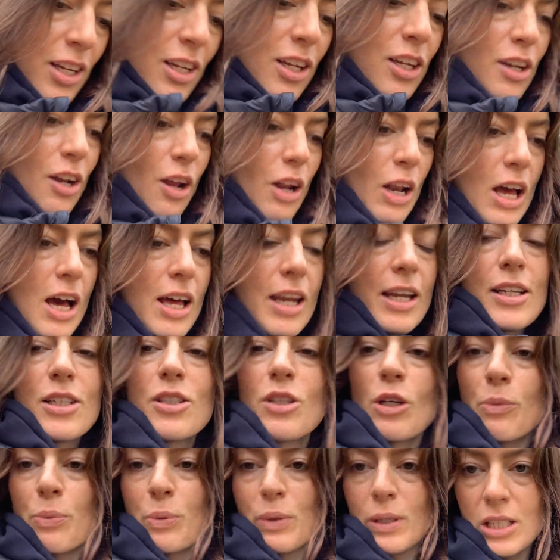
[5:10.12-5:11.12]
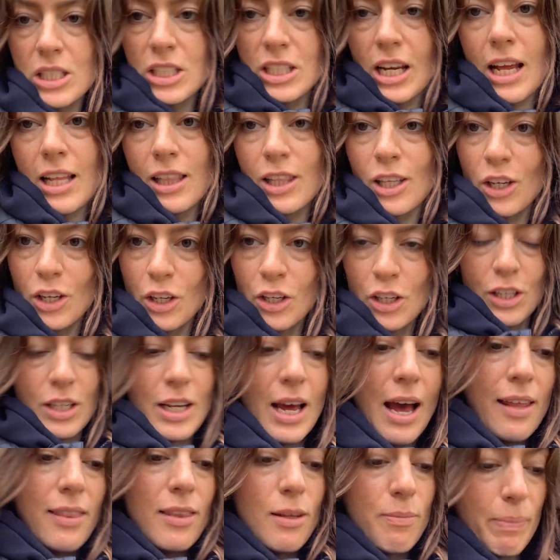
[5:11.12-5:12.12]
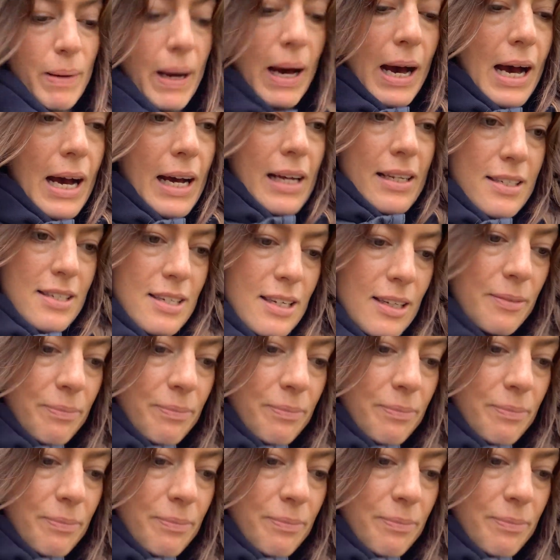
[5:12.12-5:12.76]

you know, learning to appreciate the good and the bad,